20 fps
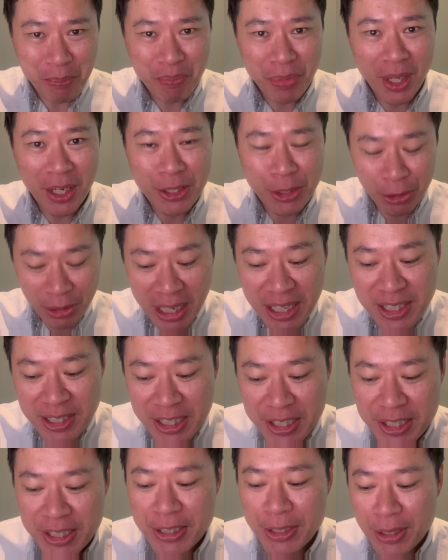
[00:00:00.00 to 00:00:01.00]
So let's
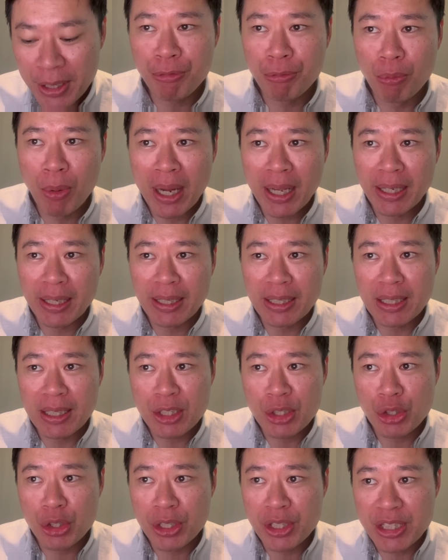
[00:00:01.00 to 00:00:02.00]
listen what
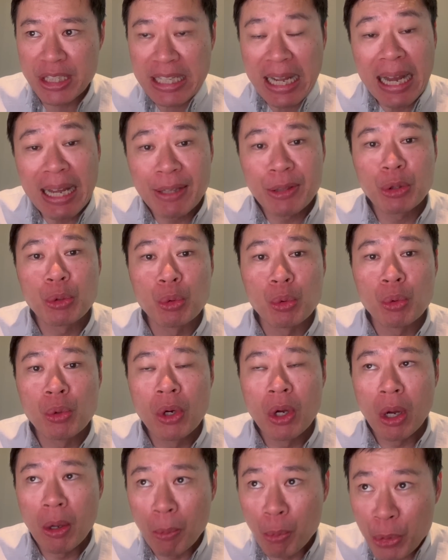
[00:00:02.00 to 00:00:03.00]
she has done to
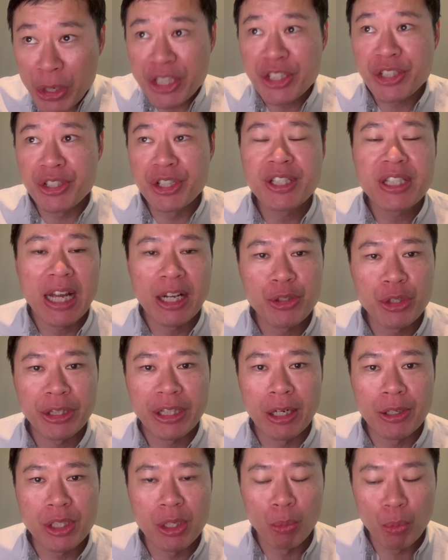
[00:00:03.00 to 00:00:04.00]
reach this
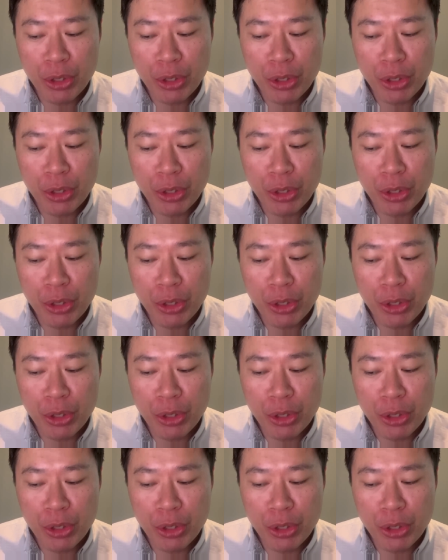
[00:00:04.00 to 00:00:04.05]
100,000,